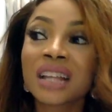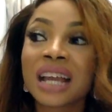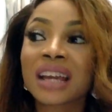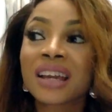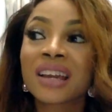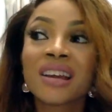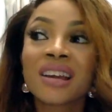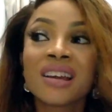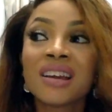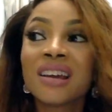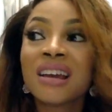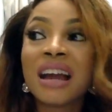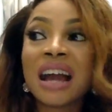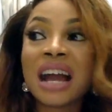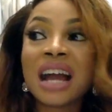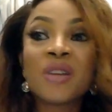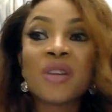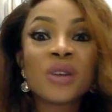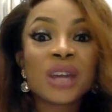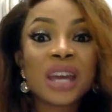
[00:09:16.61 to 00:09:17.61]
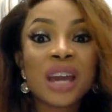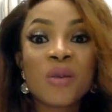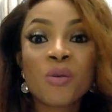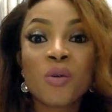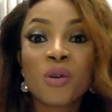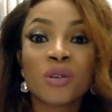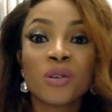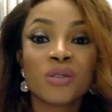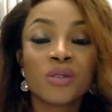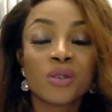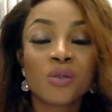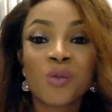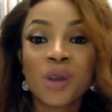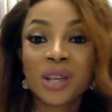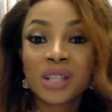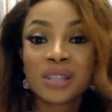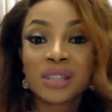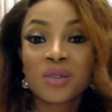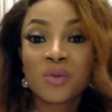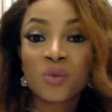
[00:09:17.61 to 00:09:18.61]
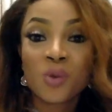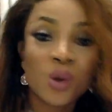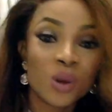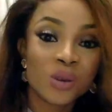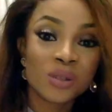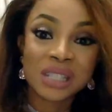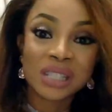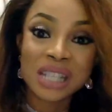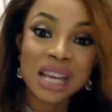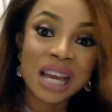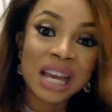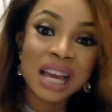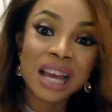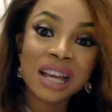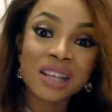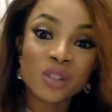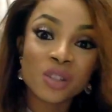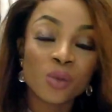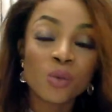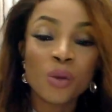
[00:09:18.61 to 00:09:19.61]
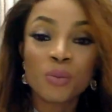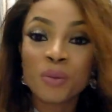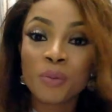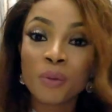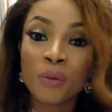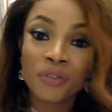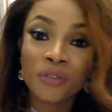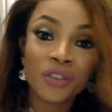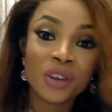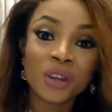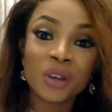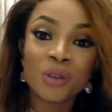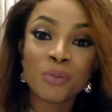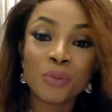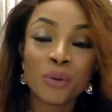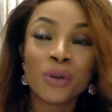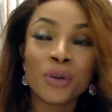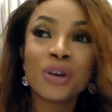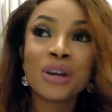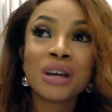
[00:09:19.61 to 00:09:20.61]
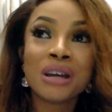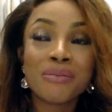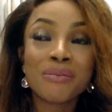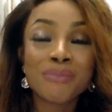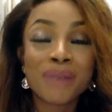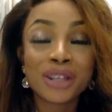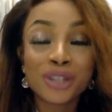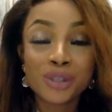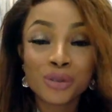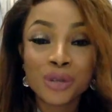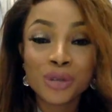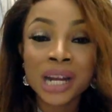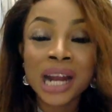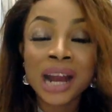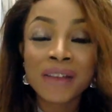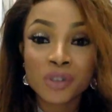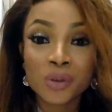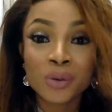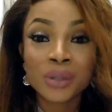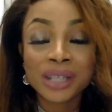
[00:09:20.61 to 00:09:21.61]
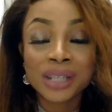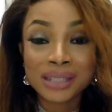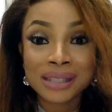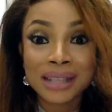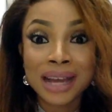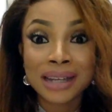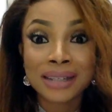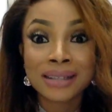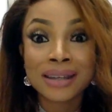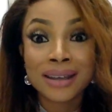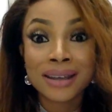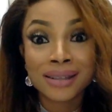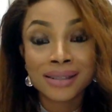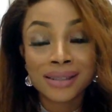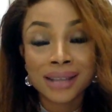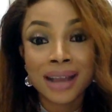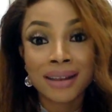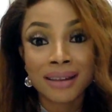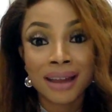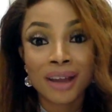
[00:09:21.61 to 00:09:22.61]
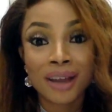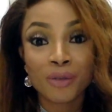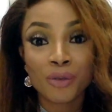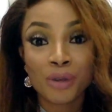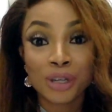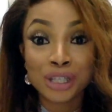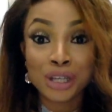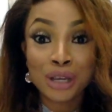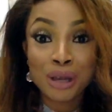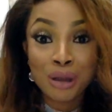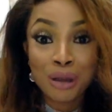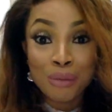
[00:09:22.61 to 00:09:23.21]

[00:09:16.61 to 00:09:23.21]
I don't care what Western world says or what people feel, but my children have to understand sign language,